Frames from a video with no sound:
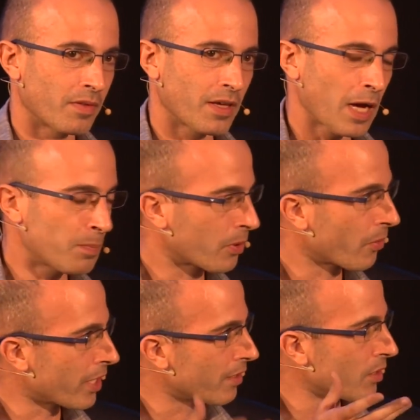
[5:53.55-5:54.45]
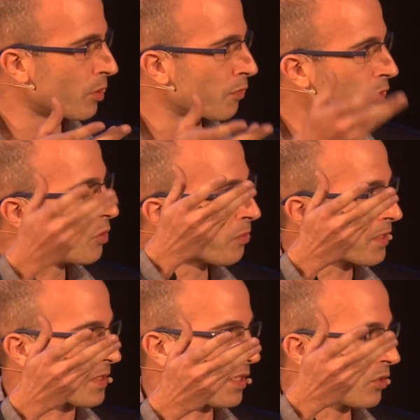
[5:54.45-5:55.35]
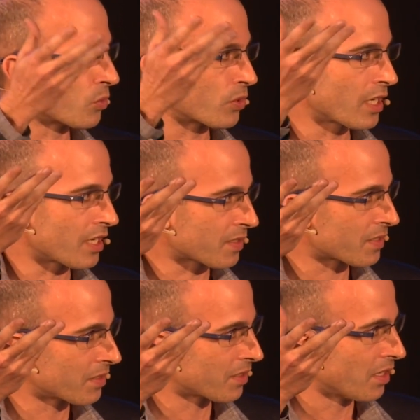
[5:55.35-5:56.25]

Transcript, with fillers: the upgrading of humans into gods.